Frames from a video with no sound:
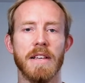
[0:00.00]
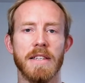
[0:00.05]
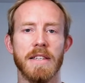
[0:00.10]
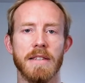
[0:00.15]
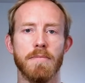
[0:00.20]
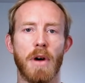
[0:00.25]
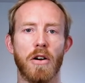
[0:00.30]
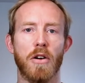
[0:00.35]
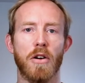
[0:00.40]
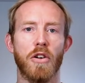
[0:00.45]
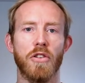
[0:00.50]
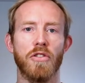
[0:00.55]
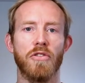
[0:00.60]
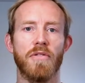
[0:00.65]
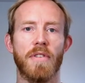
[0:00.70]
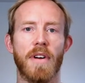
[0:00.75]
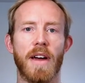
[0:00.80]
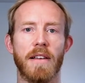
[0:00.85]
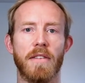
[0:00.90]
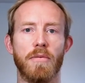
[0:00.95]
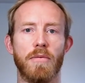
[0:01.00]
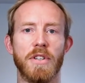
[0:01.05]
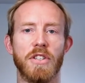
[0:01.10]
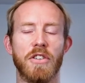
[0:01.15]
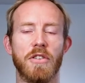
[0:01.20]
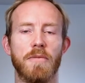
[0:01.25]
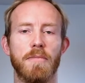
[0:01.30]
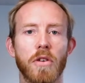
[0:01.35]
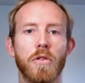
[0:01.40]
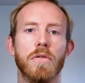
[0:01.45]
smart contract,
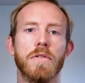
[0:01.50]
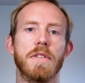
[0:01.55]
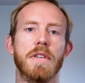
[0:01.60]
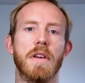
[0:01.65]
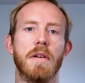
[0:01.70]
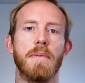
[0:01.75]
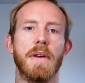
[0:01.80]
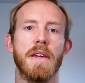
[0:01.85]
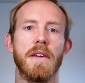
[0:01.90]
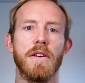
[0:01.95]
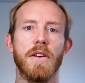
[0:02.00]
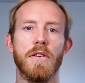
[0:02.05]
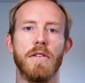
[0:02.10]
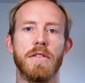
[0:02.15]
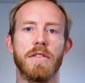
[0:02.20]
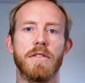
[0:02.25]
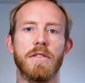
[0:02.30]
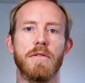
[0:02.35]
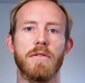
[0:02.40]
which can also be used